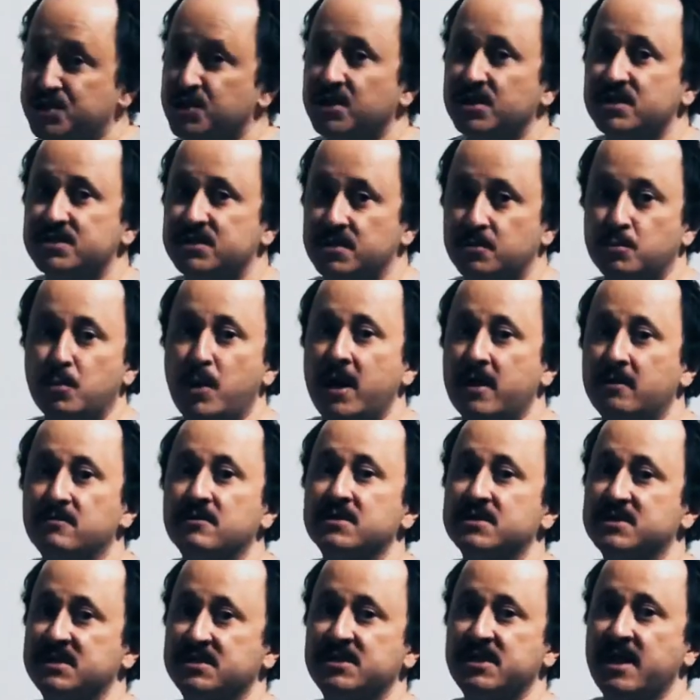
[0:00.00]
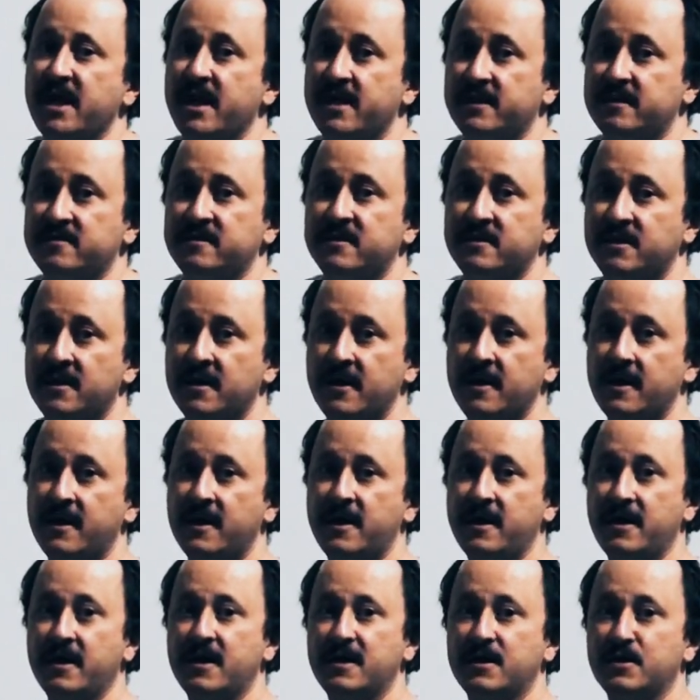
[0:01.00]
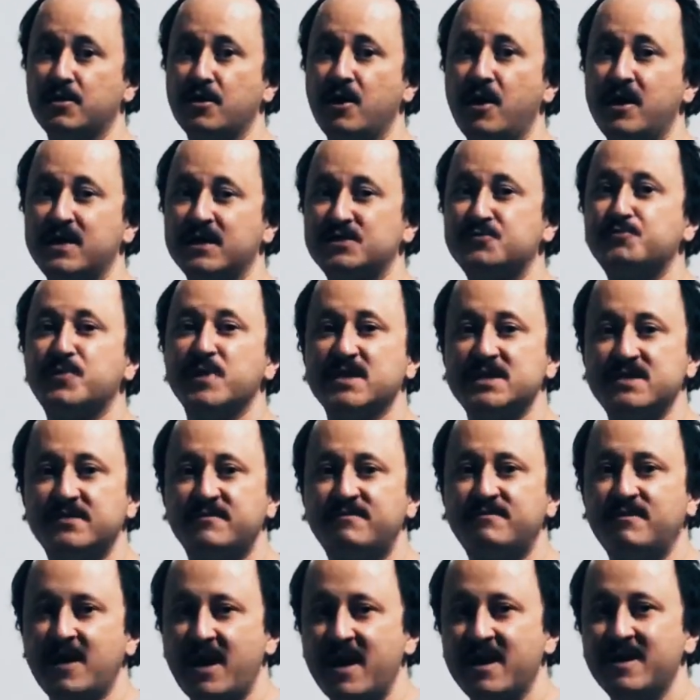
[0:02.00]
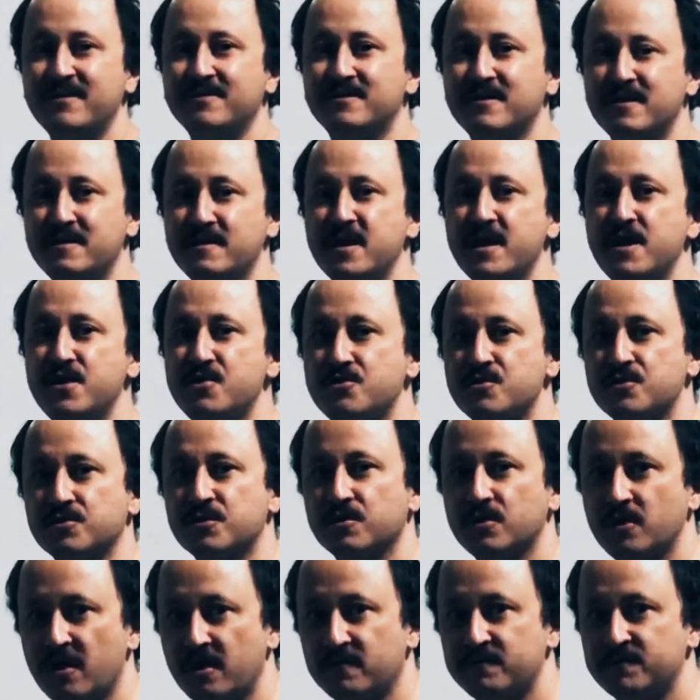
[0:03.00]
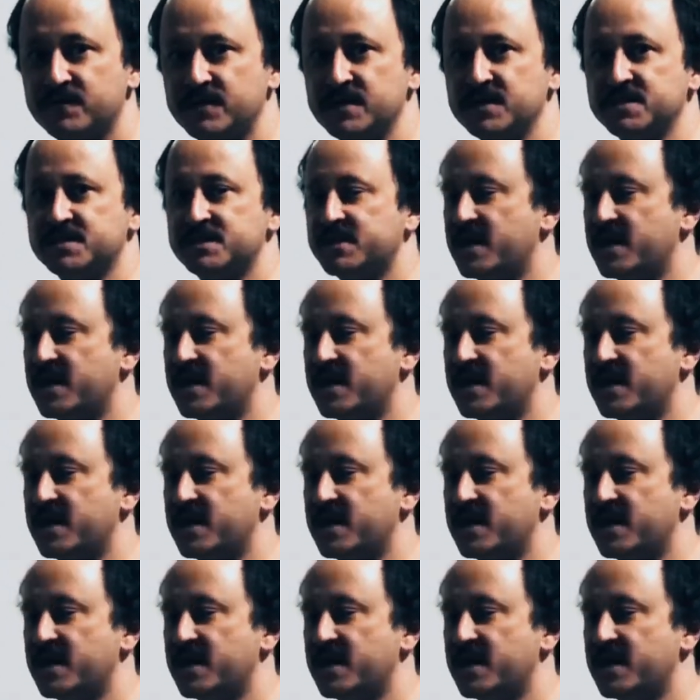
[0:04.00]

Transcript: just a regular set, not specifying the nature of this